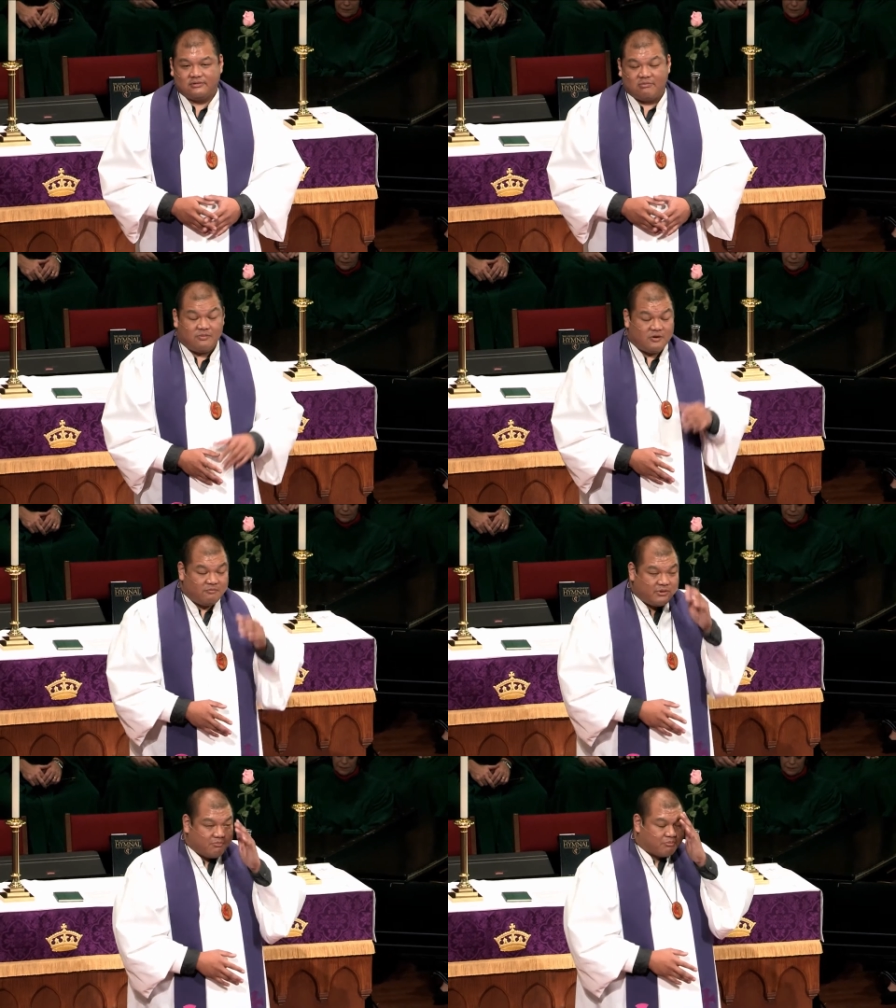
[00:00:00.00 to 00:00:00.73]
Maybe
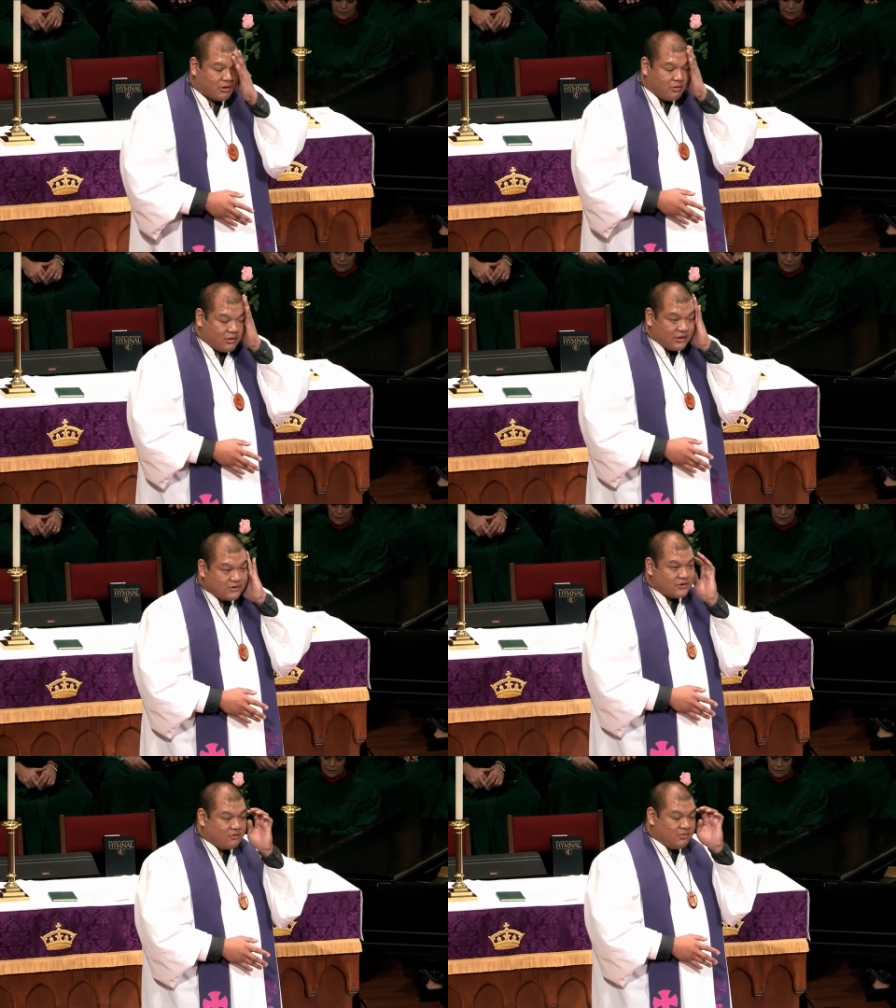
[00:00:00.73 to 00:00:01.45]
you've been broken
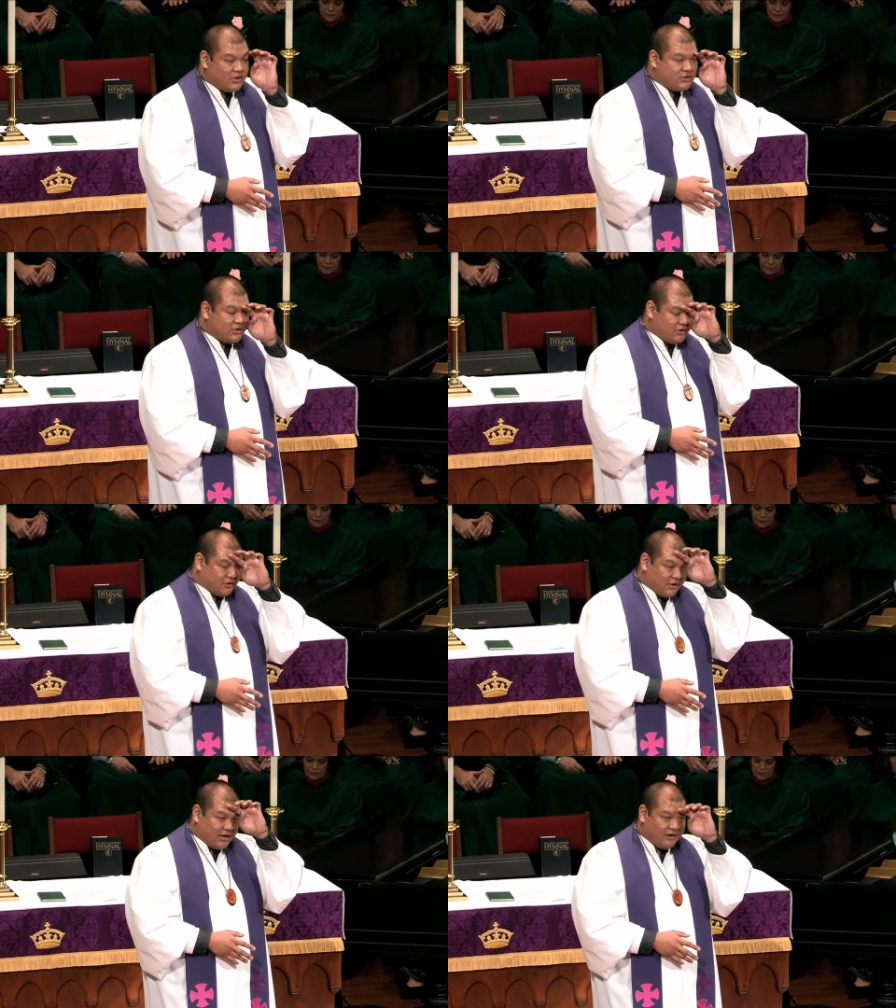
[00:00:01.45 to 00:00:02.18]
so much in
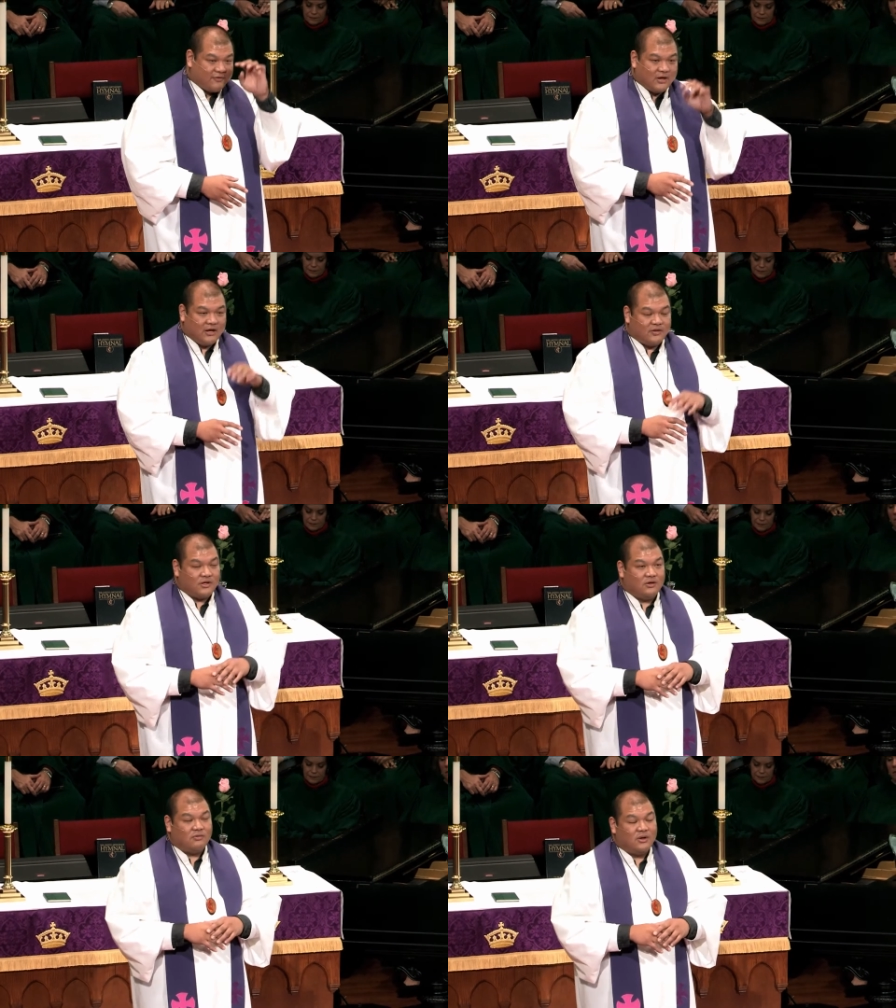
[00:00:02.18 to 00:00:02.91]
your life
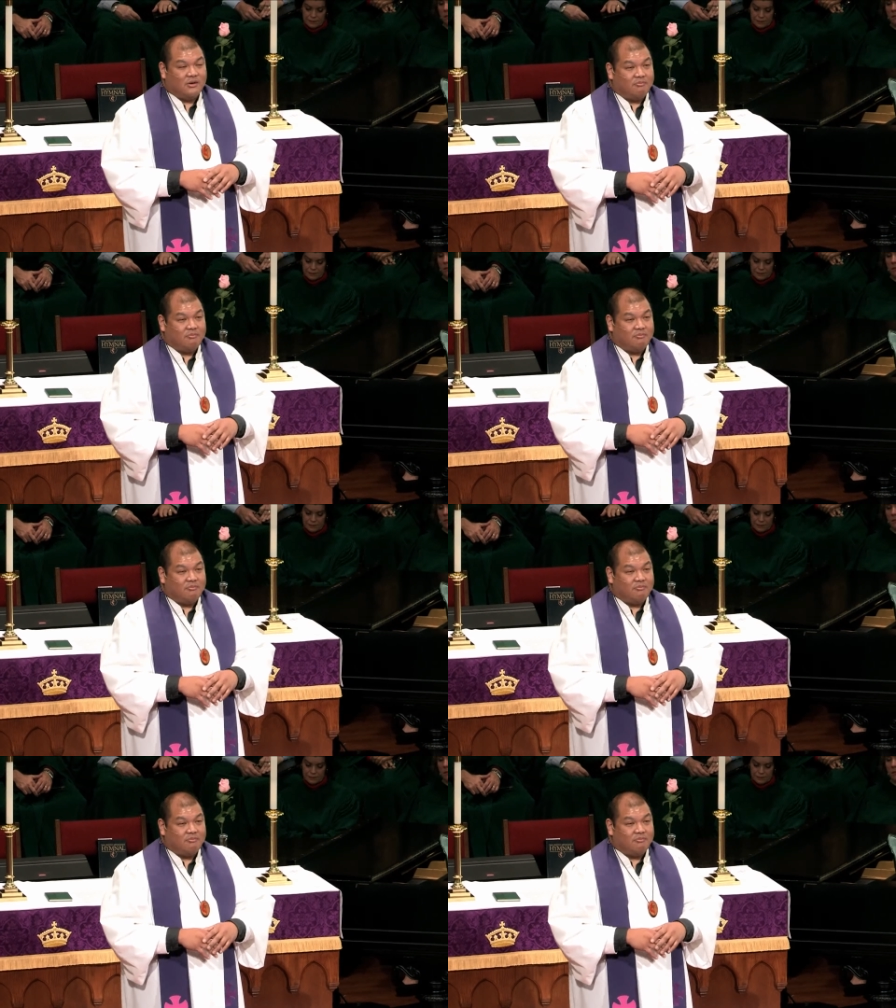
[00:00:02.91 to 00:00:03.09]
that you,